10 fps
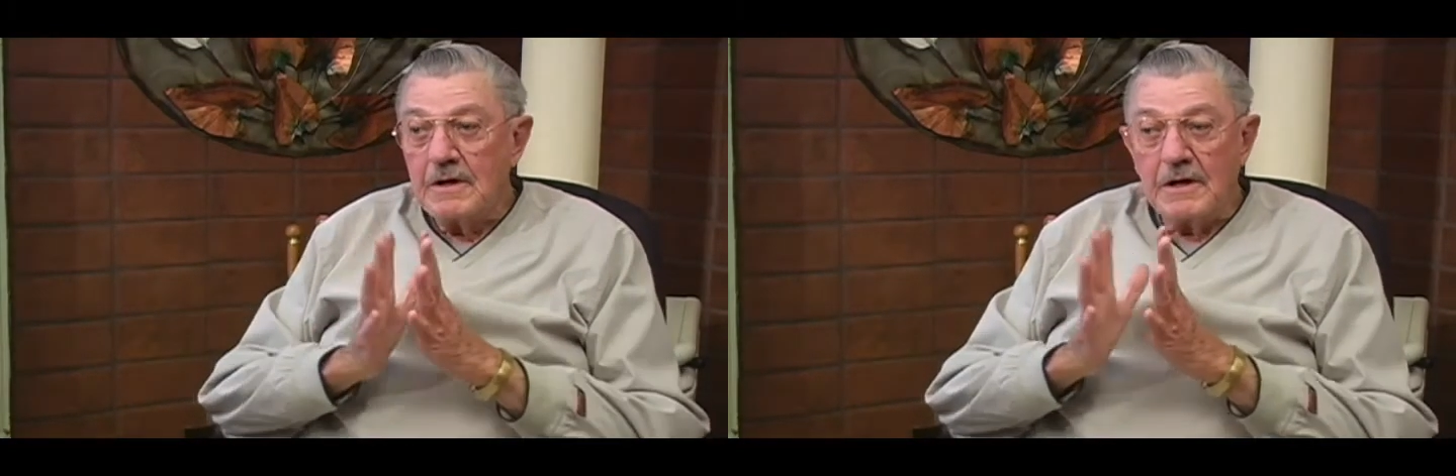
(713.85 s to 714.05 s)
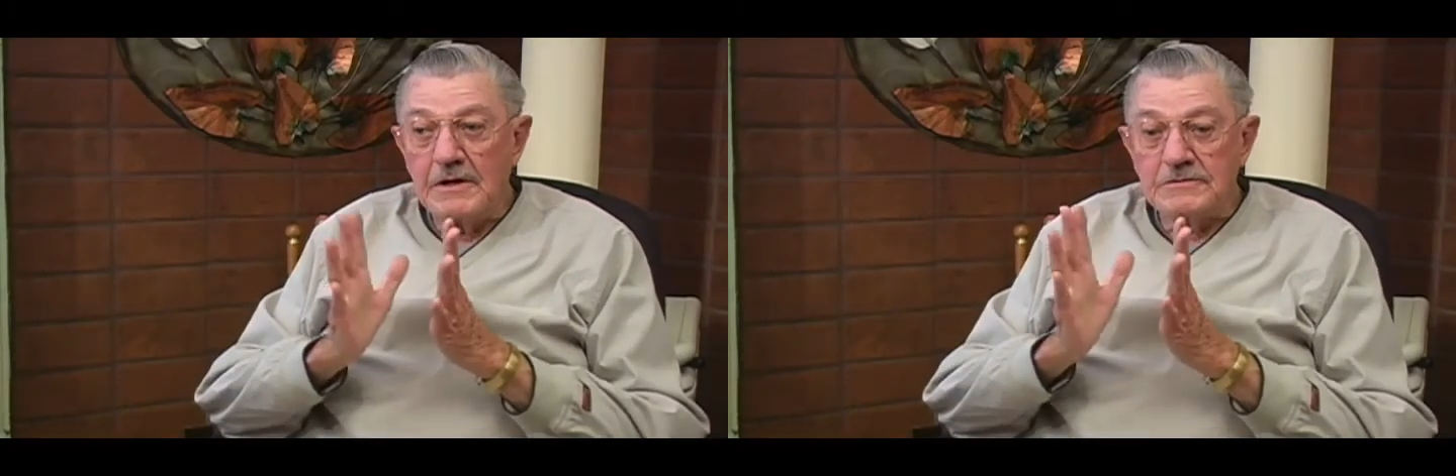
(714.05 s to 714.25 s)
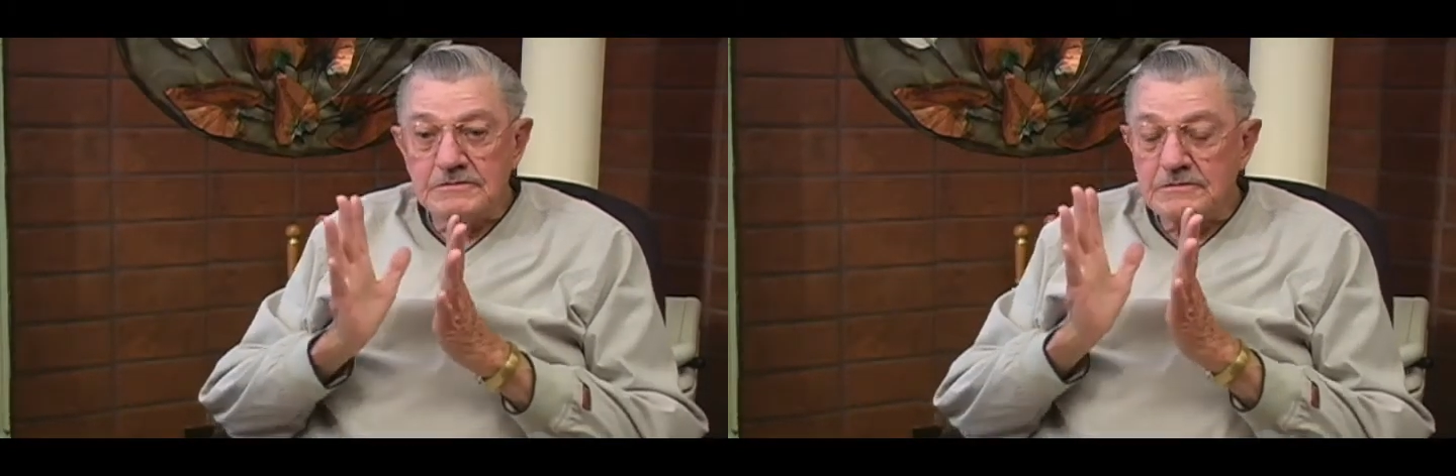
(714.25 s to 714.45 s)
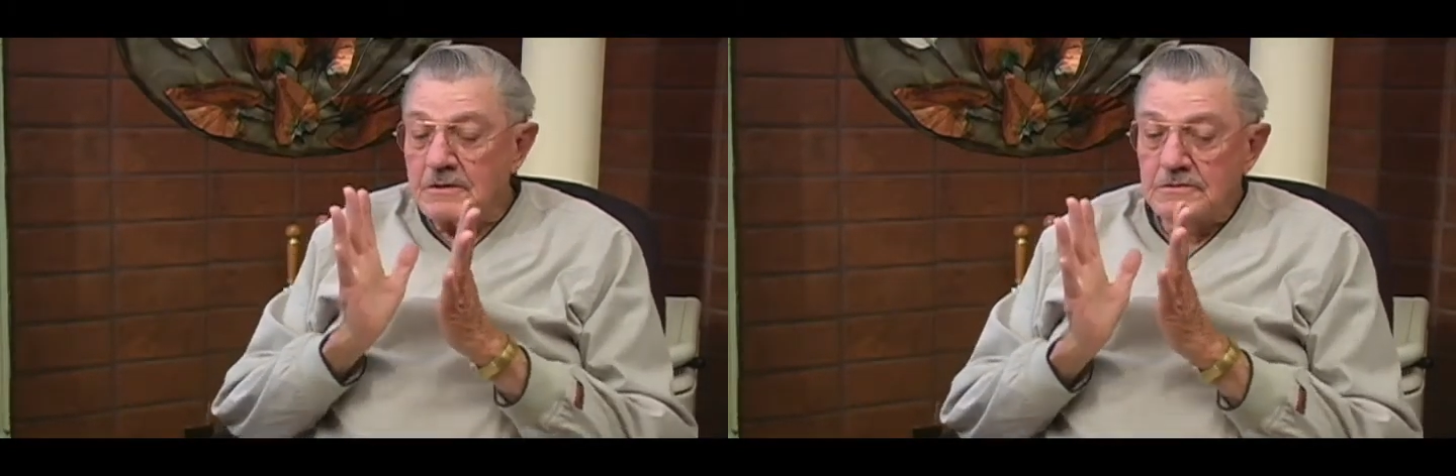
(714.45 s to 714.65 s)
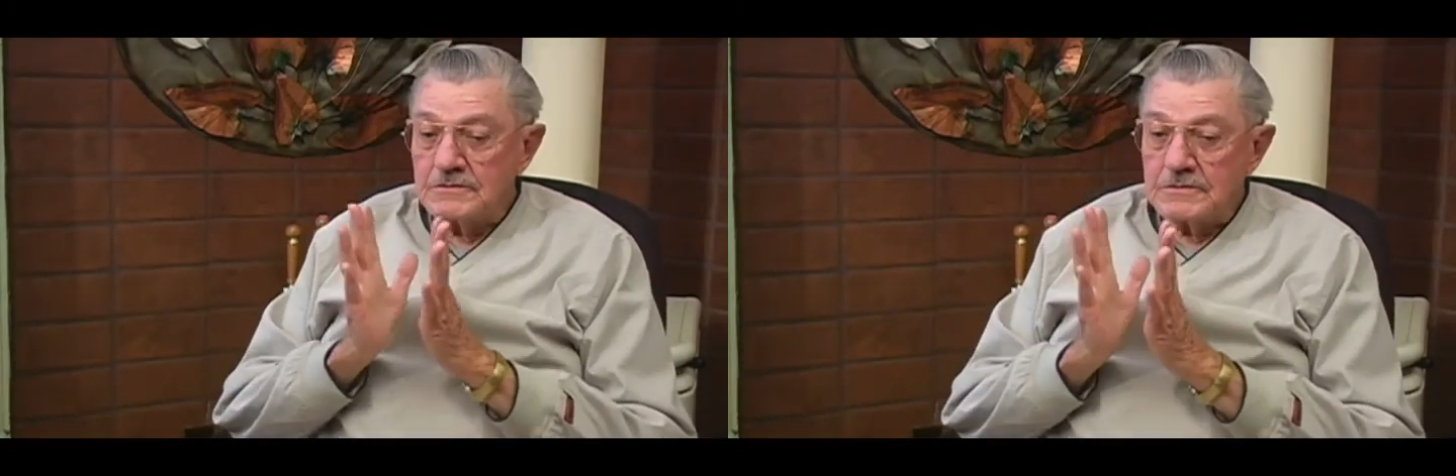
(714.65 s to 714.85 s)
has
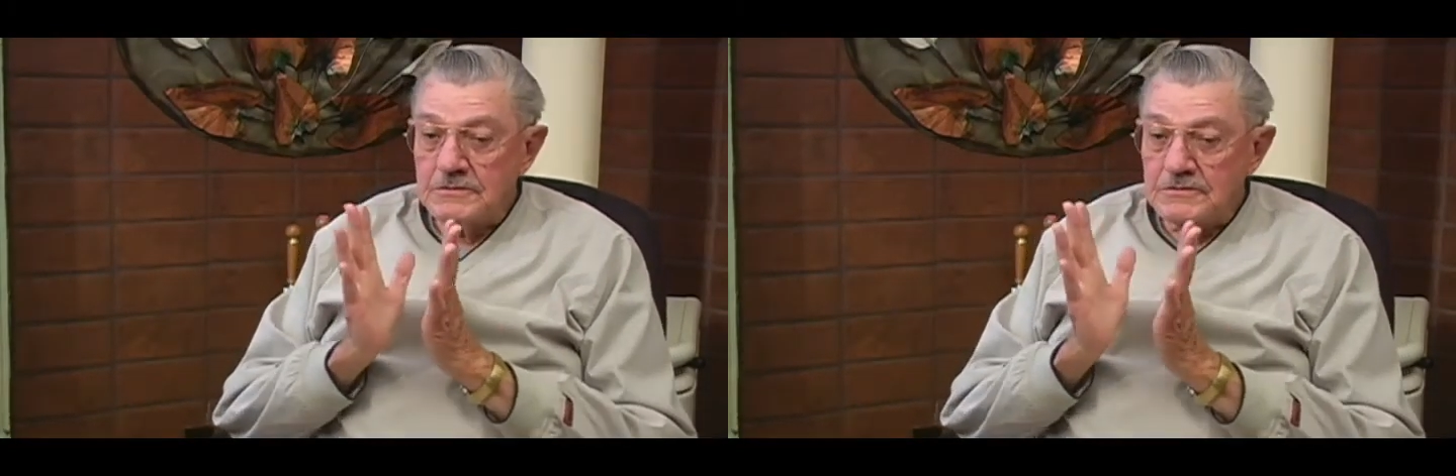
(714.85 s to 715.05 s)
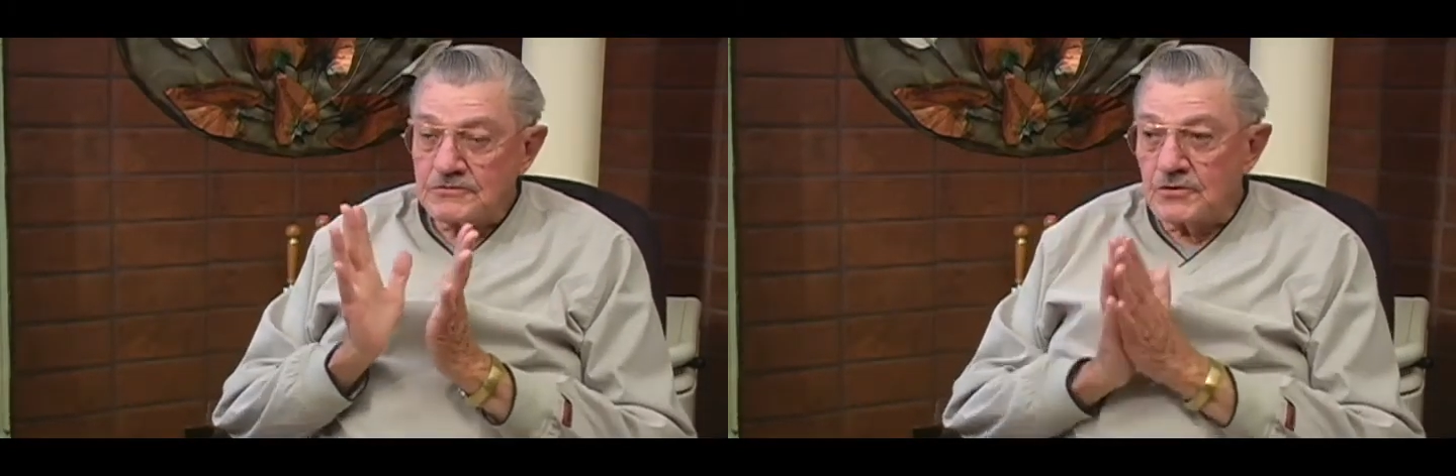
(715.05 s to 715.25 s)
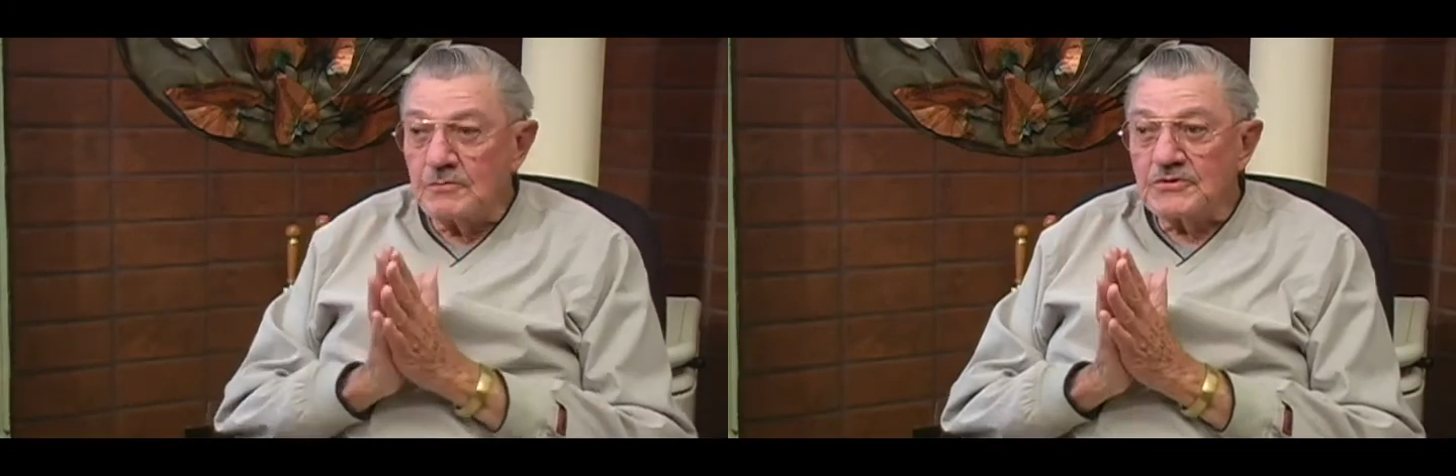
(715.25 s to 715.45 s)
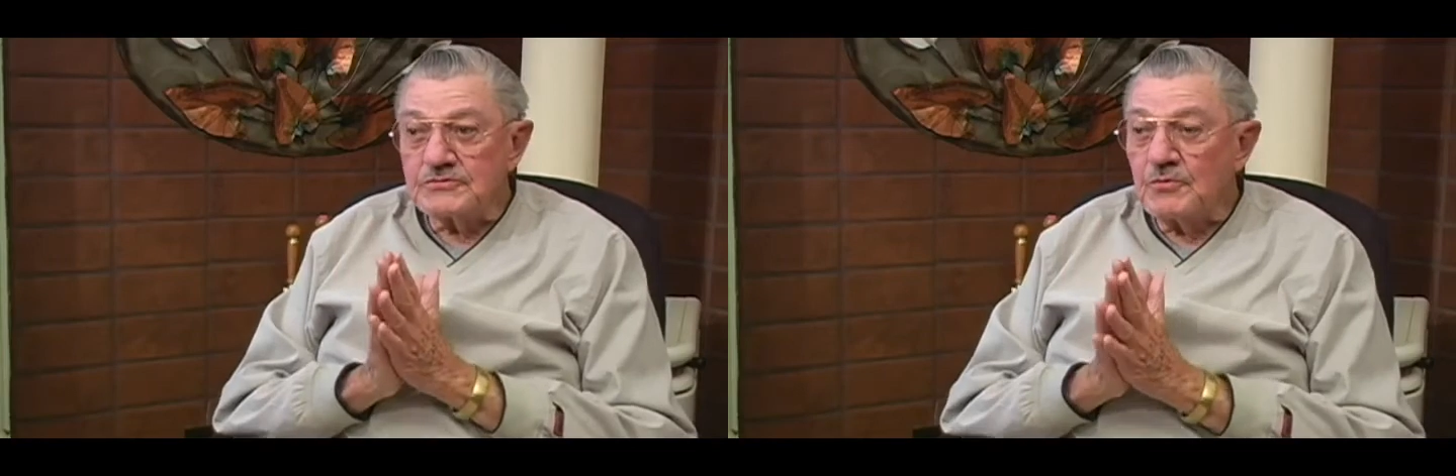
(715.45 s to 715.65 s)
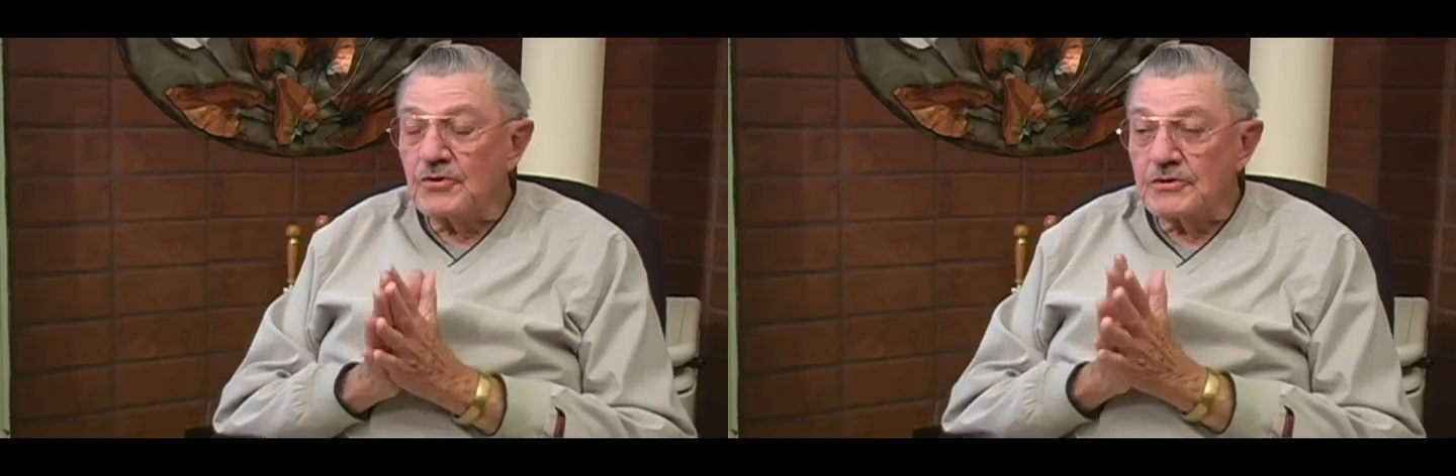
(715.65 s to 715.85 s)
so much
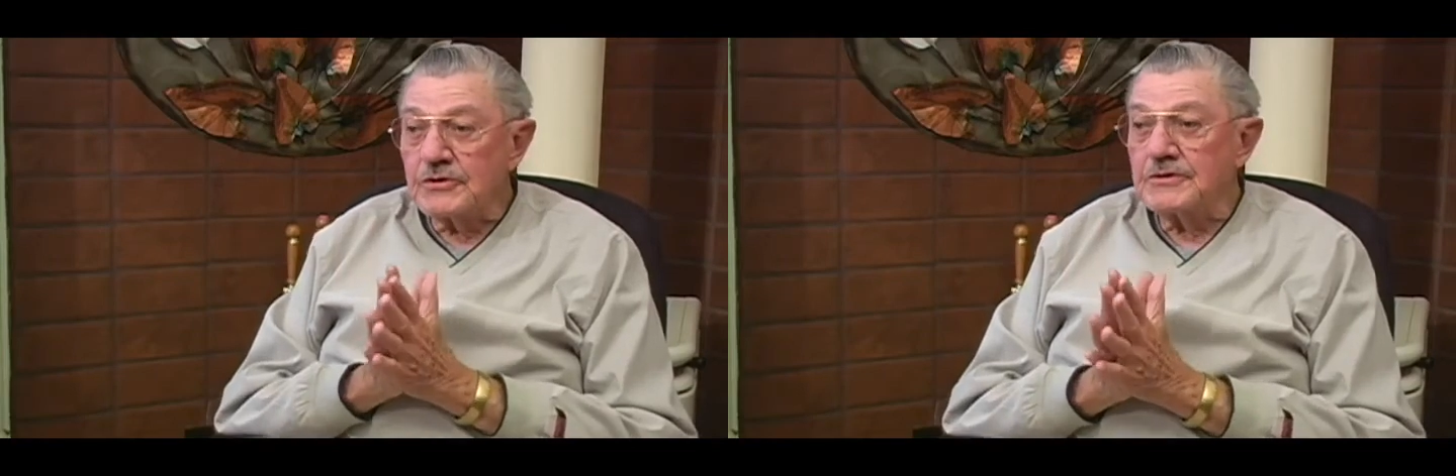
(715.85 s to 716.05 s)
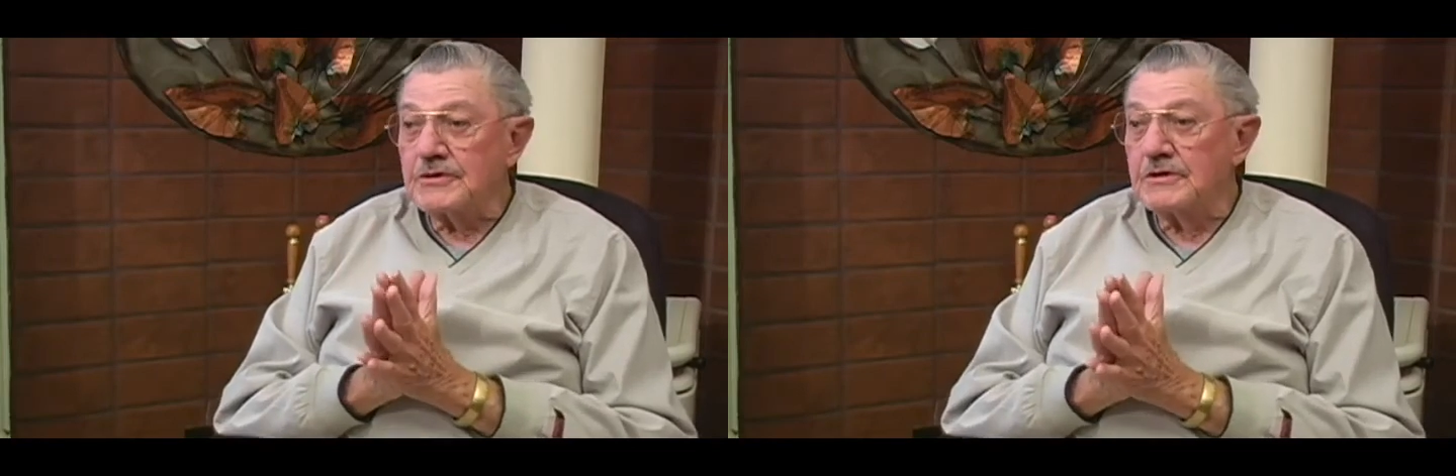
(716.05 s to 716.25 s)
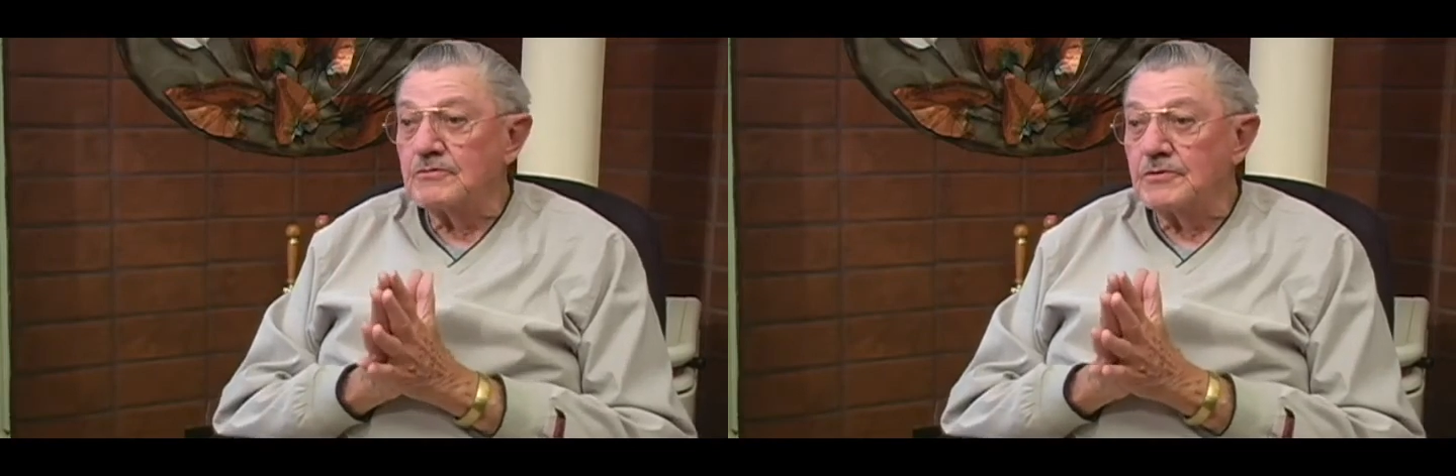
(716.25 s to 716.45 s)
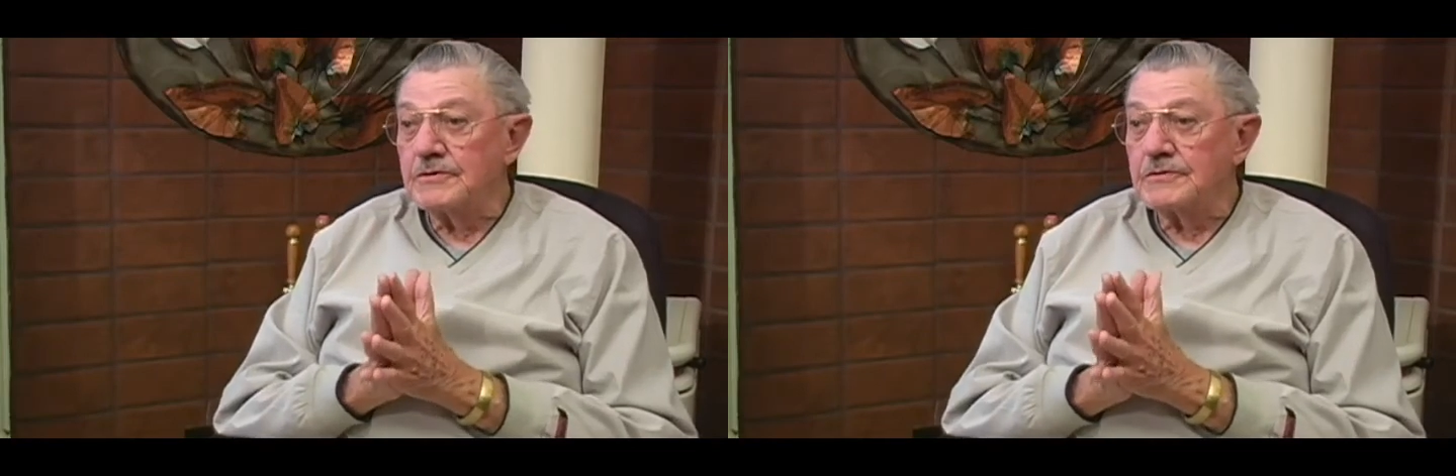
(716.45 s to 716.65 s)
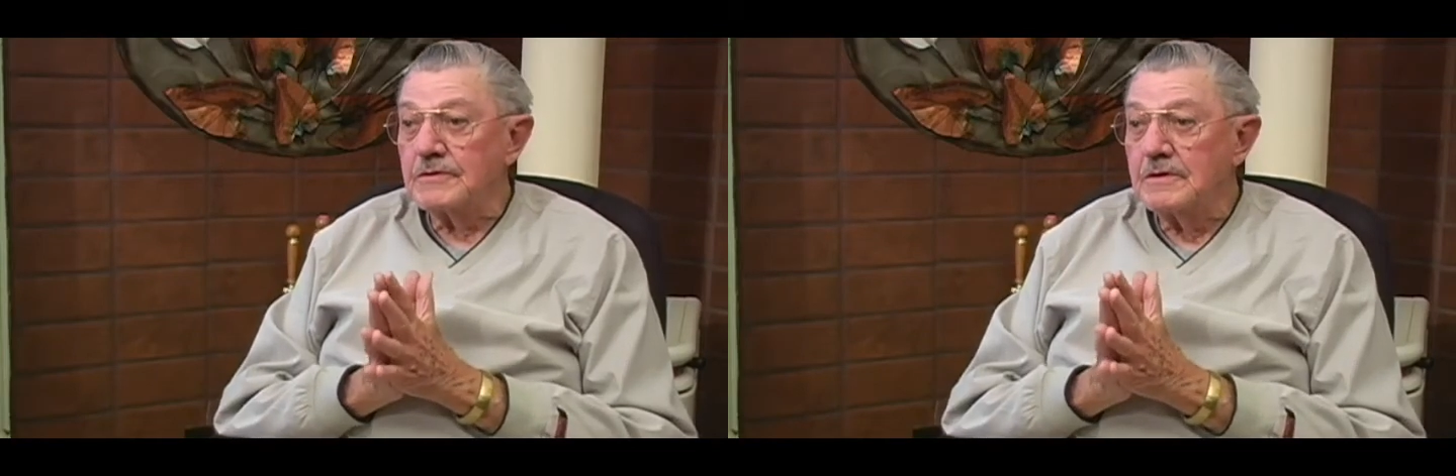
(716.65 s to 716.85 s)
more to contend
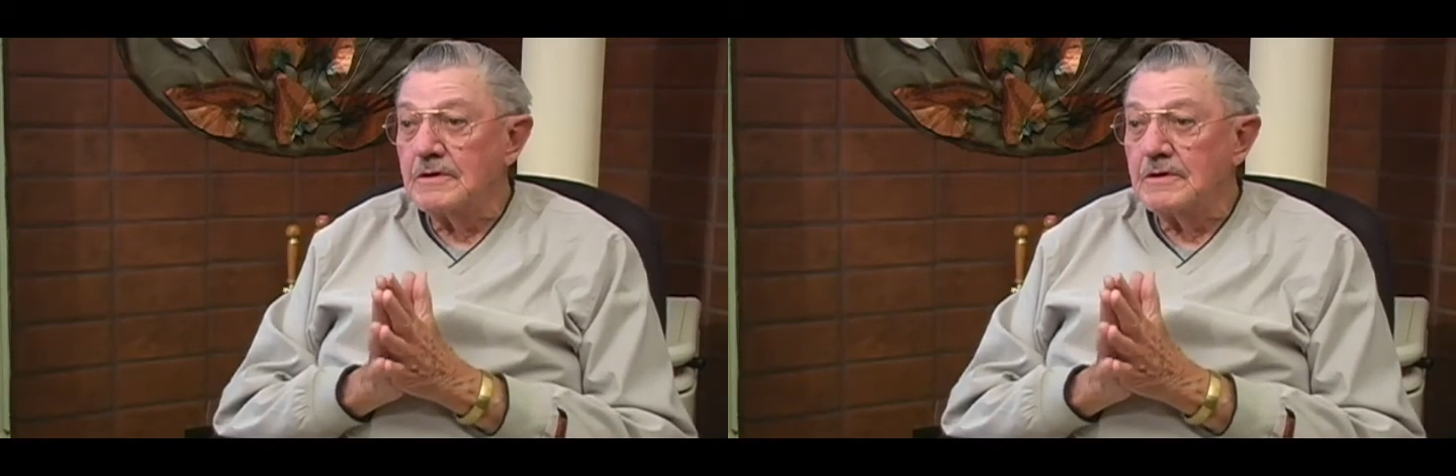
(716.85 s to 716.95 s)
with